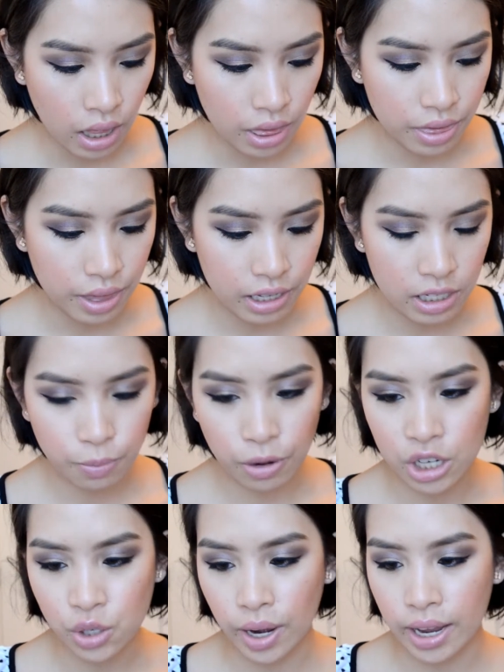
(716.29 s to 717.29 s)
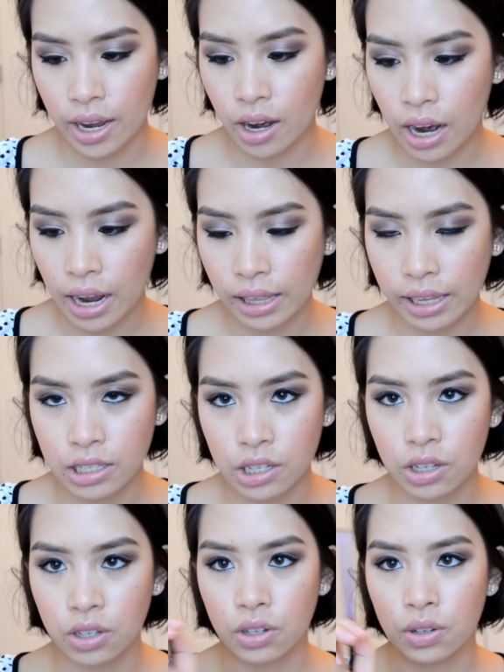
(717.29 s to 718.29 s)
this brush right here I like to
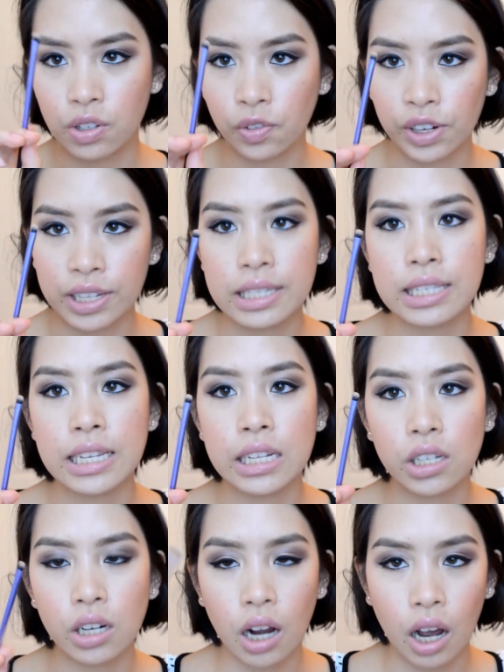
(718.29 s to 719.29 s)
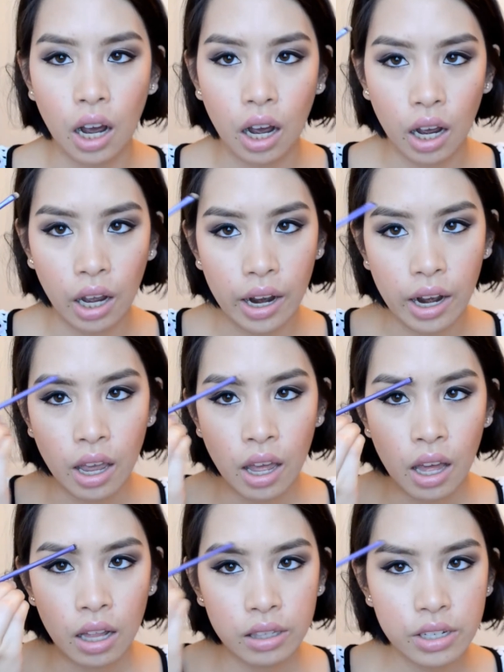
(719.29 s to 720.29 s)
use for concealer on
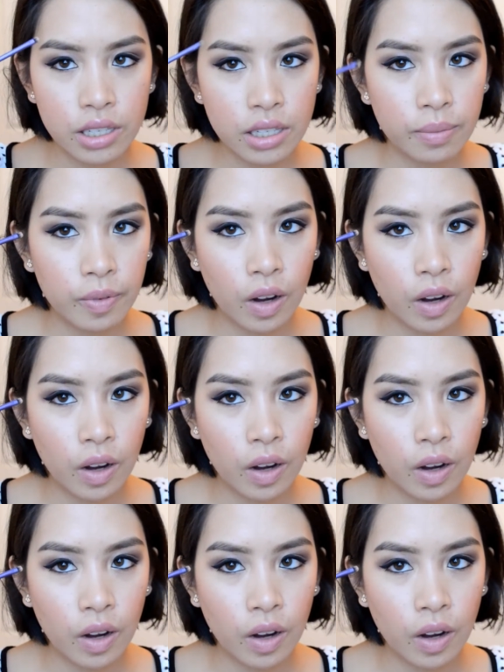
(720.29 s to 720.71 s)
just to